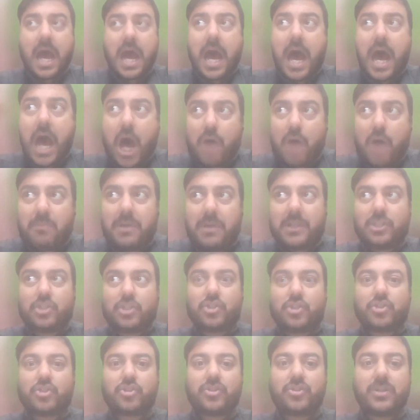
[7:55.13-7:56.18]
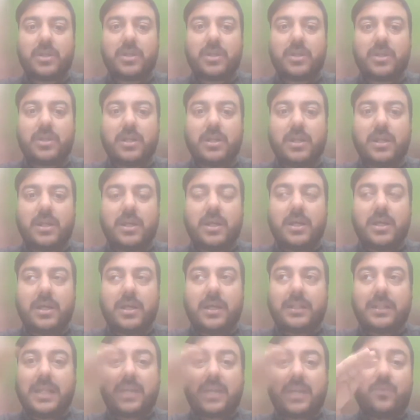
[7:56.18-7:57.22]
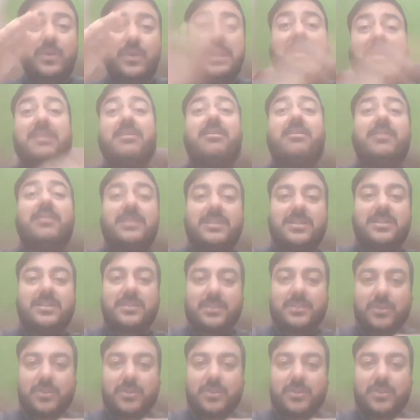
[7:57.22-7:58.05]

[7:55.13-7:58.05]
how much that we learned